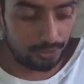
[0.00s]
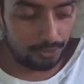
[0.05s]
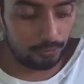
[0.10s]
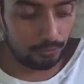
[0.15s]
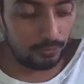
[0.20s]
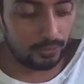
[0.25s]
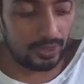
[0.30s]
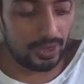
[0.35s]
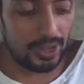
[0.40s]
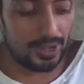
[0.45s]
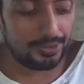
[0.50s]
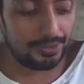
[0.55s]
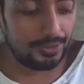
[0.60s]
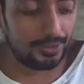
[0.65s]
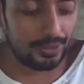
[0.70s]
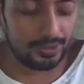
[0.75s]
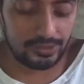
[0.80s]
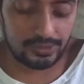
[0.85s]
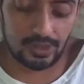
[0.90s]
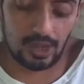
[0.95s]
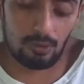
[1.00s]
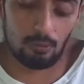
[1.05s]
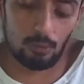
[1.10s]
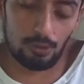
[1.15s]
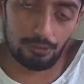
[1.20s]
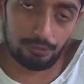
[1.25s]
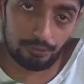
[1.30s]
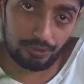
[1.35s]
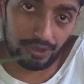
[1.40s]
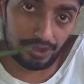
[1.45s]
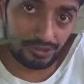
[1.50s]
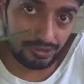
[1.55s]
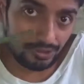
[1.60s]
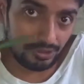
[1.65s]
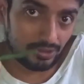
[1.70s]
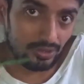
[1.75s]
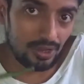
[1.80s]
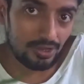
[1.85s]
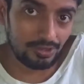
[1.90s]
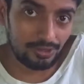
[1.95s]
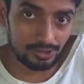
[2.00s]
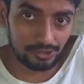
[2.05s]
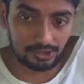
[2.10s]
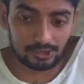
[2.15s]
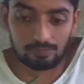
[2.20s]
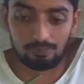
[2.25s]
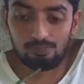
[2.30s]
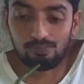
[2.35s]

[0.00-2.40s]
you can add the rice. I want to taste it like this.